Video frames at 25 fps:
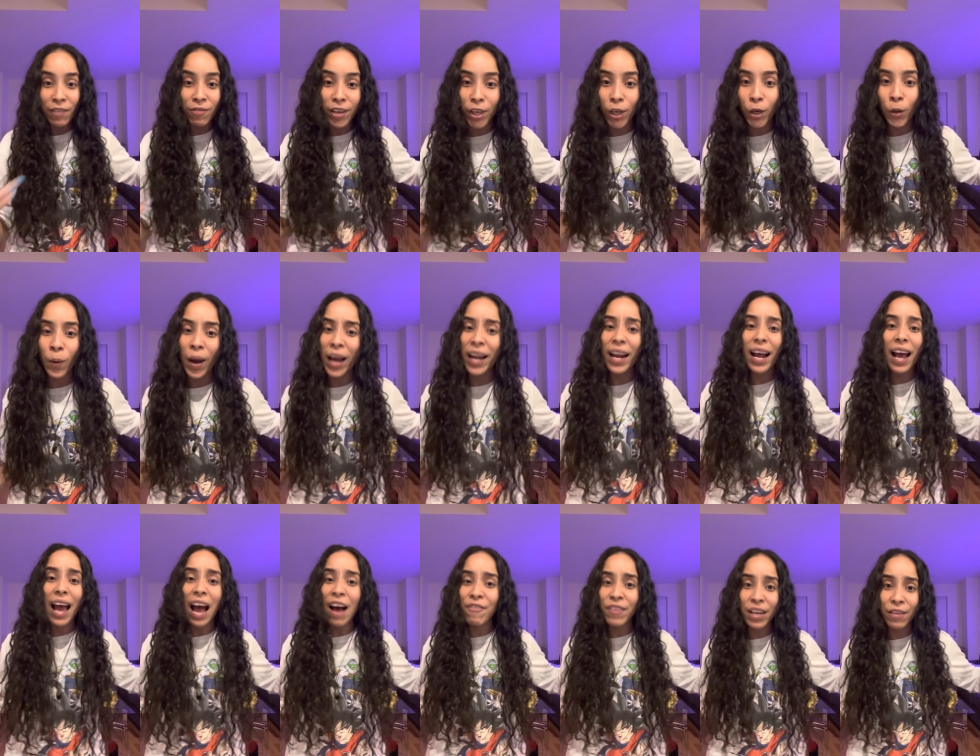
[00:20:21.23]
in you, and I
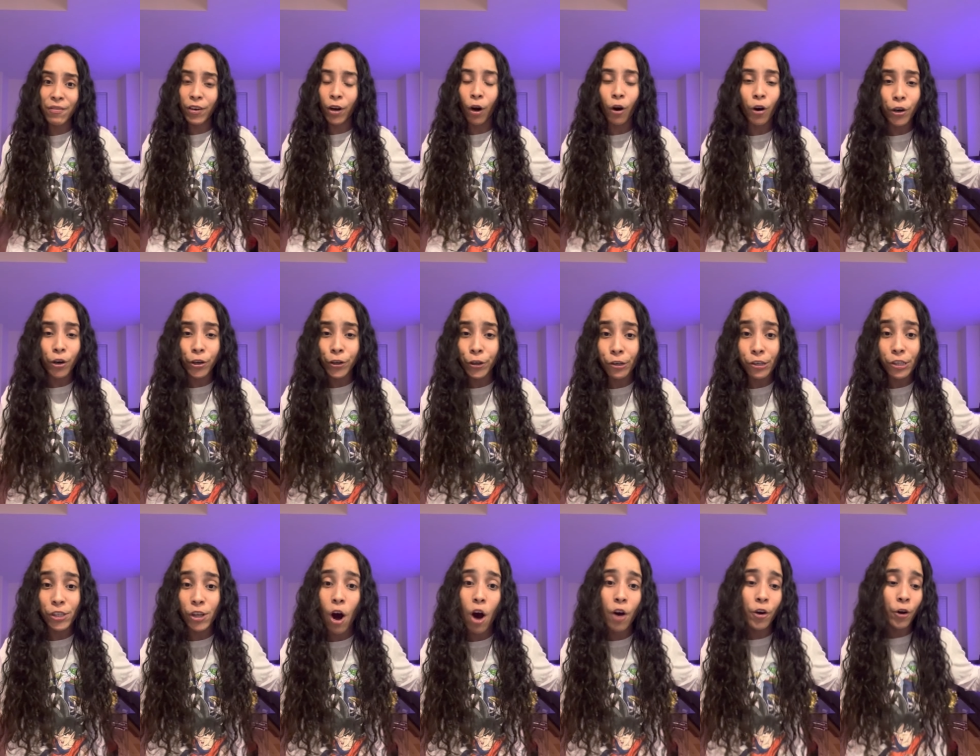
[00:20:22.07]
haven't even heard your
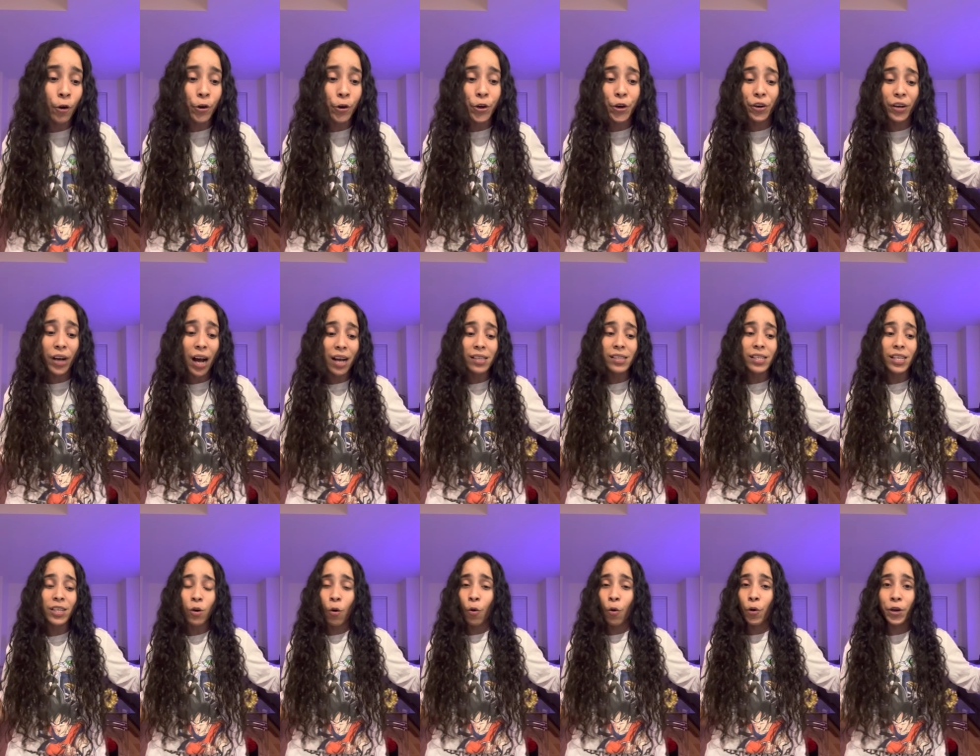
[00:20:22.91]
song or your
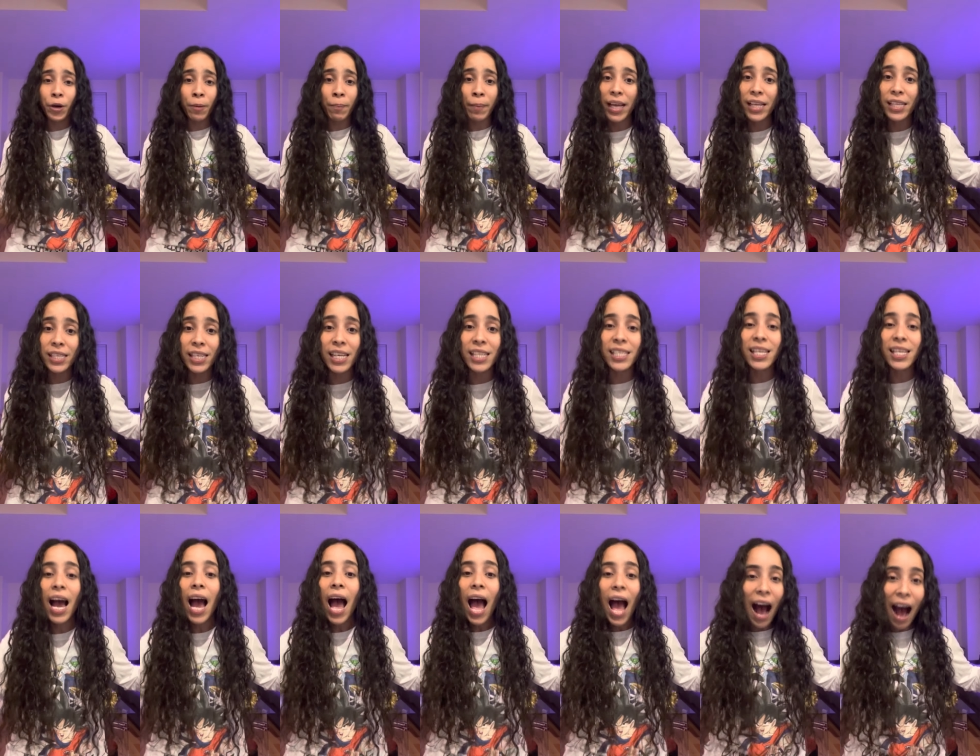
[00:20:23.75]
content or your paintings.
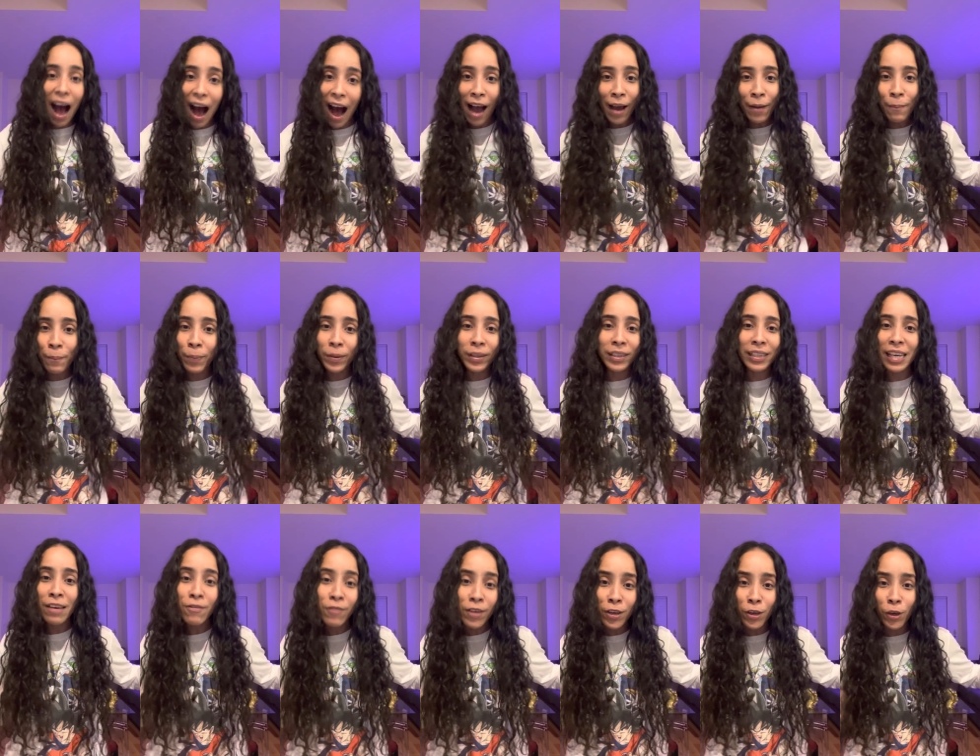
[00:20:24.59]
I
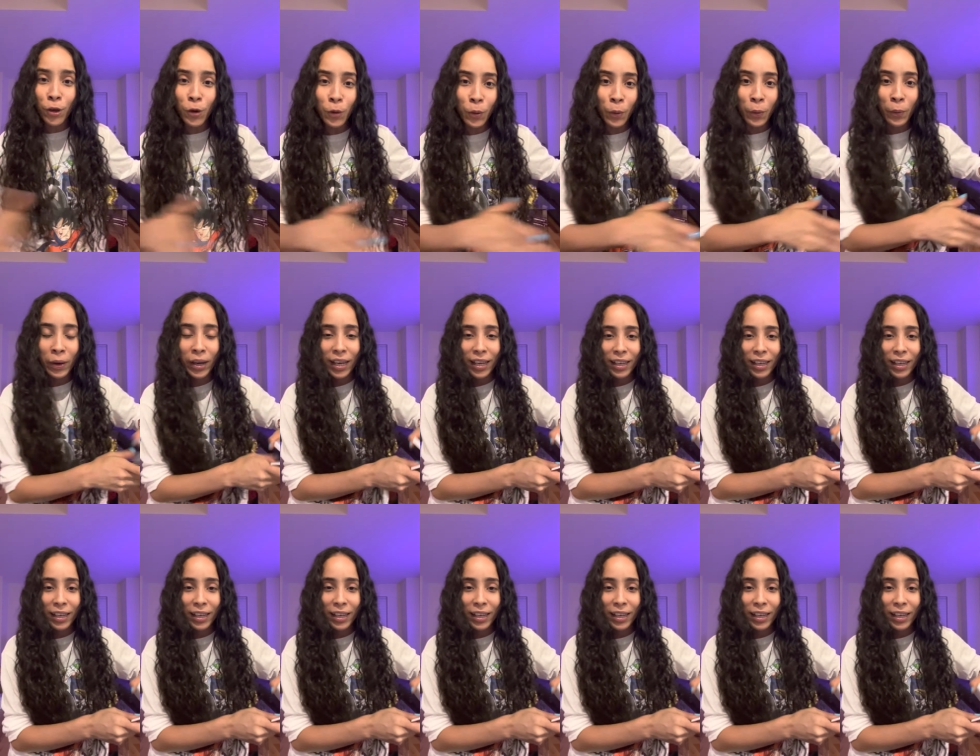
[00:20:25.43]
believe in you.